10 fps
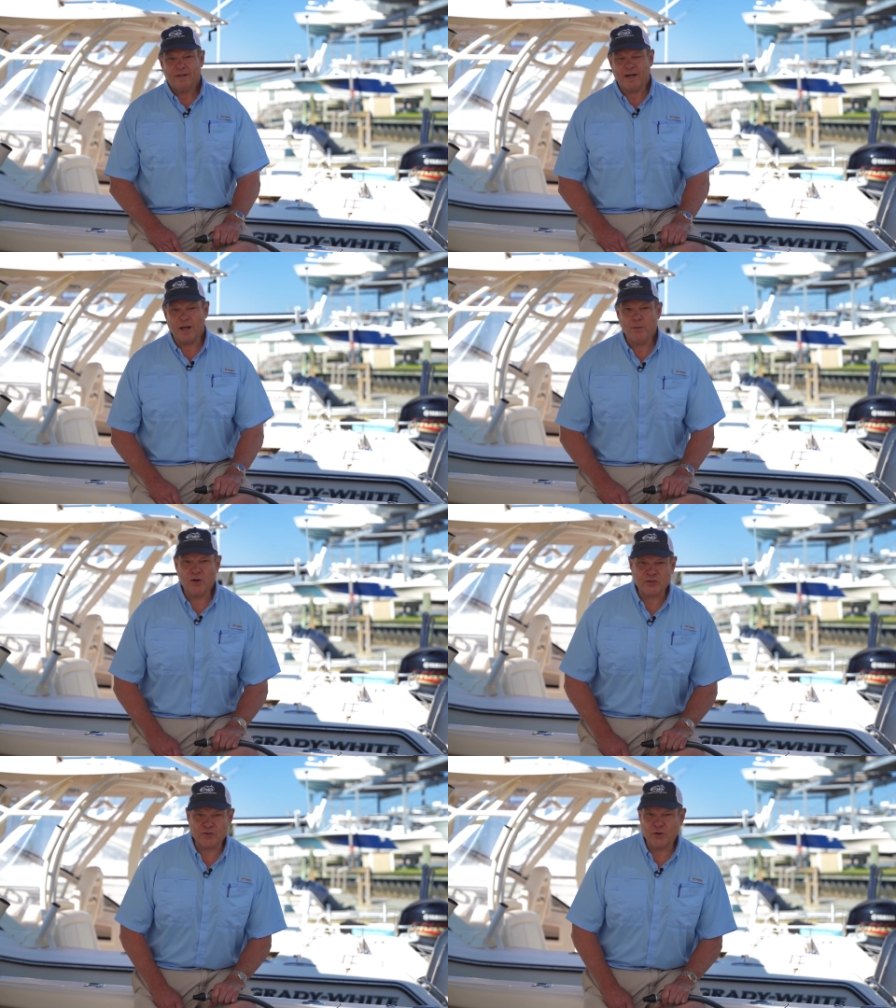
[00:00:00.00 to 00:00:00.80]
Hi, I'm
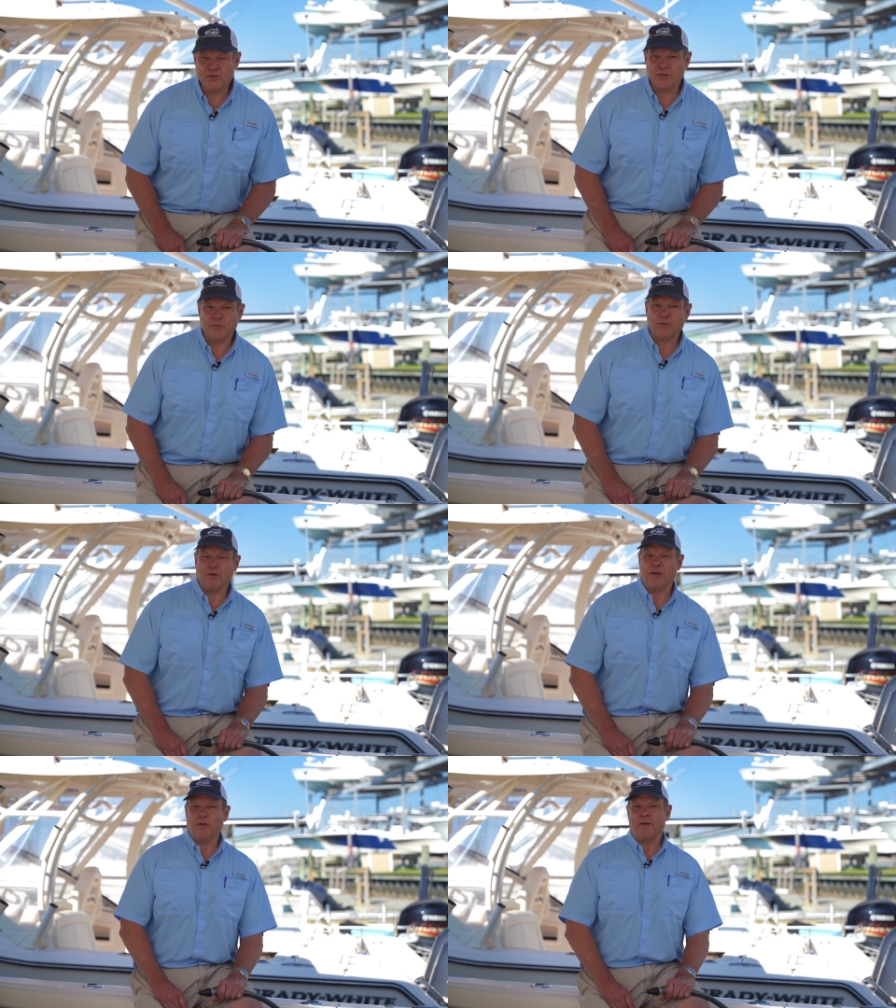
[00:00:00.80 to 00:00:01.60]
Eric Sorensen with
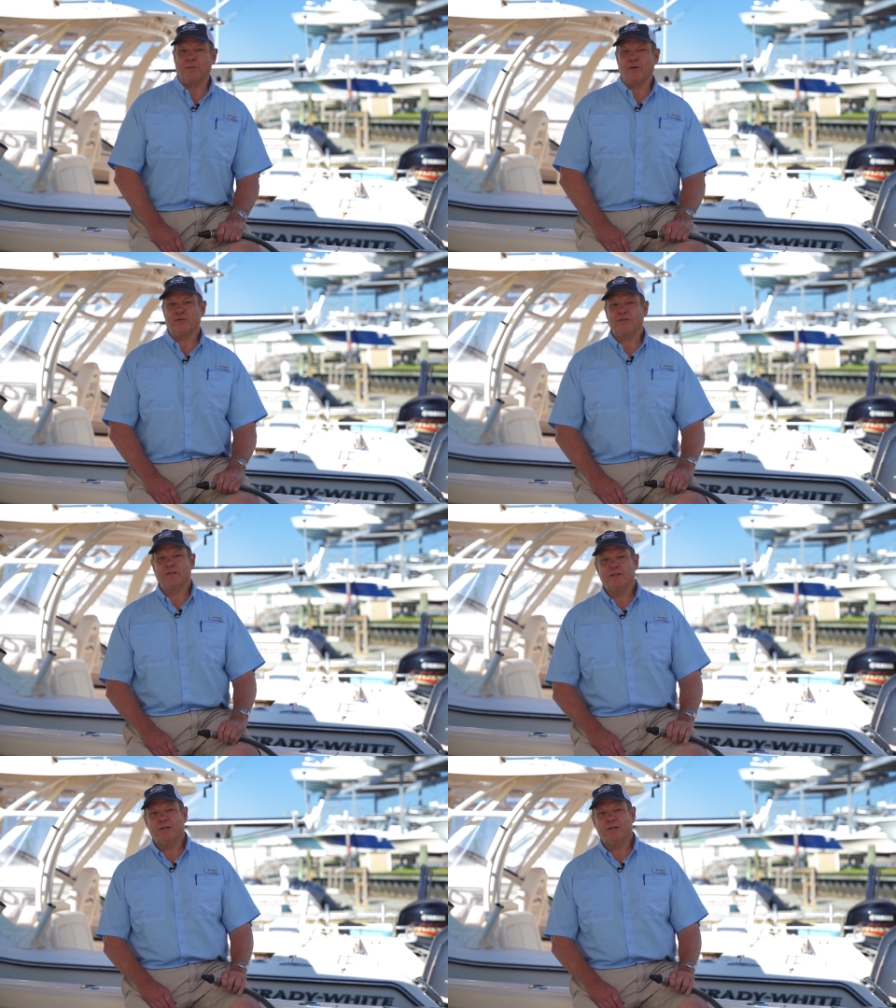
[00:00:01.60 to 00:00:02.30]
Grady White Boats.